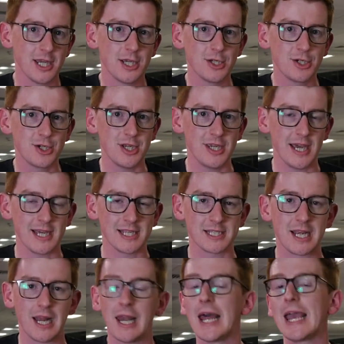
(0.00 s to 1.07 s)
She has
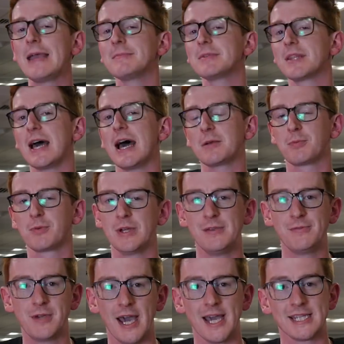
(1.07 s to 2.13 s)
claimed that
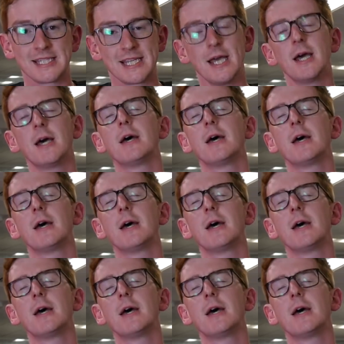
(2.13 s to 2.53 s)
briefcase,